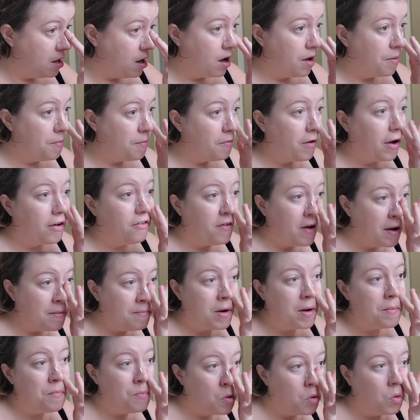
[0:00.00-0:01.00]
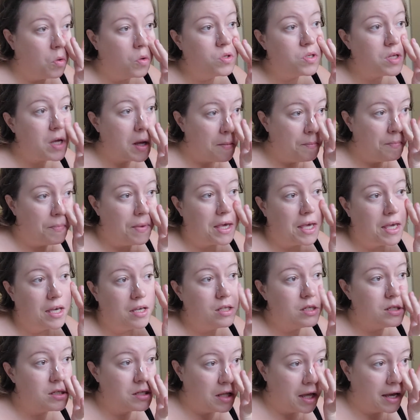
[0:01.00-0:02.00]
I find my pores are
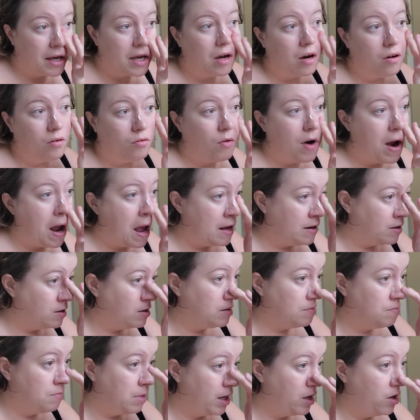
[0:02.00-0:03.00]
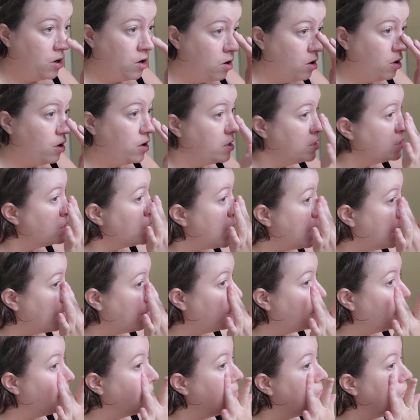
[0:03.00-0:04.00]
biggest, like around my nose
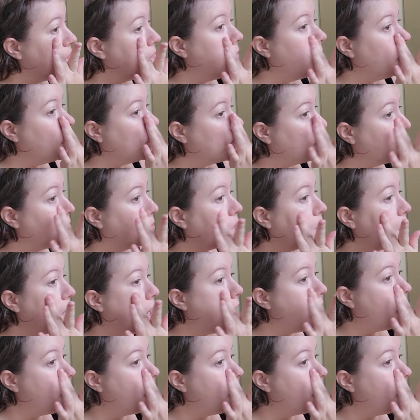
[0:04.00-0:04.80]
and this sort of